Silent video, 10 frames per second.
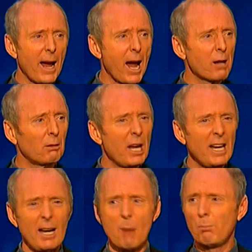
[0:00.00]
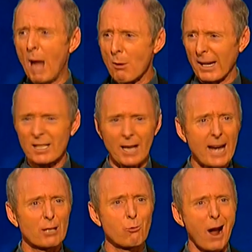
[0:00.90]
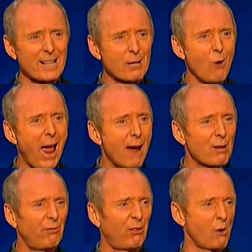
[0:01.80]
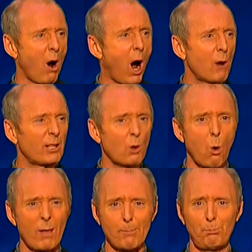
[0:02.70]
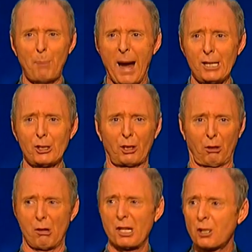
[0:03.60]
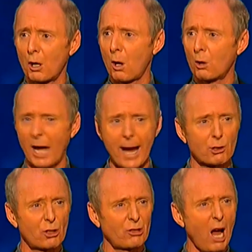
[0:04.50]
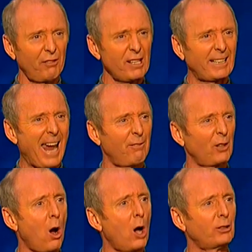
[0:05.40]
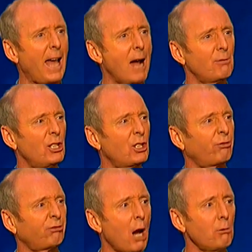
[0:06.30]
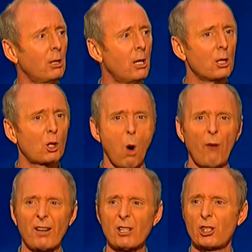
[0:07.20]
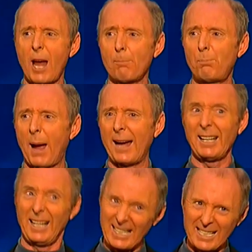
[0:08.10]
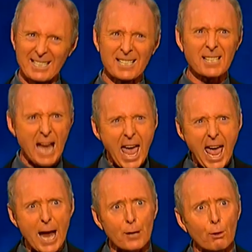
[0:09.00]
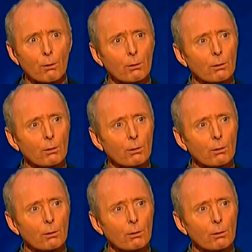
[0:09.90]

hey, bloke his age running round in Ferraris, all them page three girls, hey, stuffing caviar down his throat, quaffing champagne, he's sad.